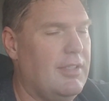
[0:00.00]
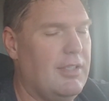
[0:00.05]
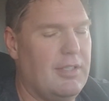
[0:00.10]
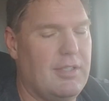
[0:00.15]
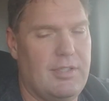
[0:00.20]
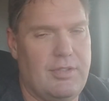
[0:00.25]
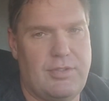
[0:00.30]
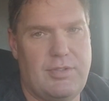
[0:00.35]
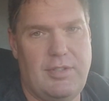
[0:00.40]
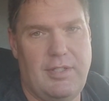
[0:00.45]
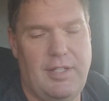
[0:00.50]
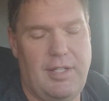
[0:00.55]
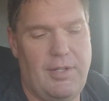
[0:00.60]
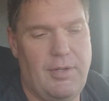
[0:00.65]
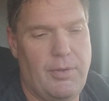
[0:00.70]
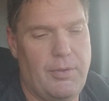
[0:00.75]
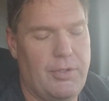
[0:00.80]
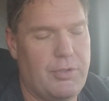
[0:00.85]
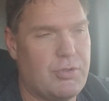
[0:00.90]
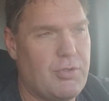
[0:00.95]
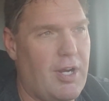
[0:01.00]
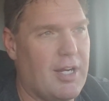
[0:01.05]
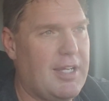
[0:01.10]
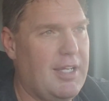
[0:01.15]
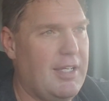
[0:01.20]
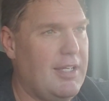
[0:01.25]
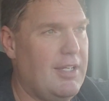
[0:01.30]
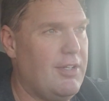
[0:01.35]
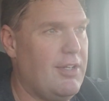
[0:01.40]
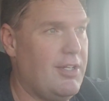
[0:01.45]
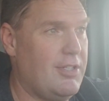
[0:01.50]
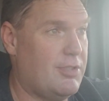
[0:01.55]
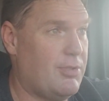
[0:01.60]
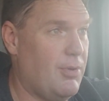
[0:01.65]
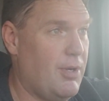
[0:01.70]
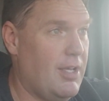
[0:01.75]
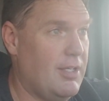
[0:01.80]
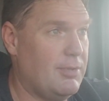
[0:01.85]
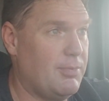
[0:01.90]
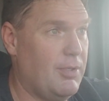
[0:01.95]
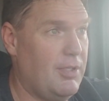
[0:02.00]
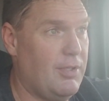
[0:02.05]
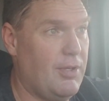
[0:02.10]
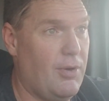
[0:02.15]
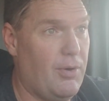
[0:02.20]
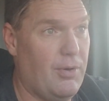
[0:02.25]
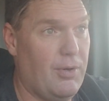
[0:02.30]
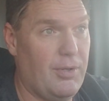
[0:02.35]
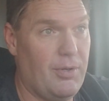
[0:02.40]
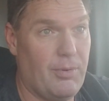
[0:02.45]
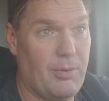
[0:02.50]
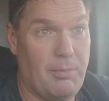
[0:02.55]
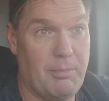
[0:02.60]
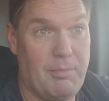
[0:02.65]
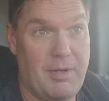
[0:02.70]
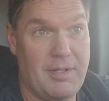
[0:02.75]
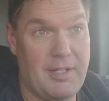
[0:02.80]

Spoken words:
the trucking industry as we know it, or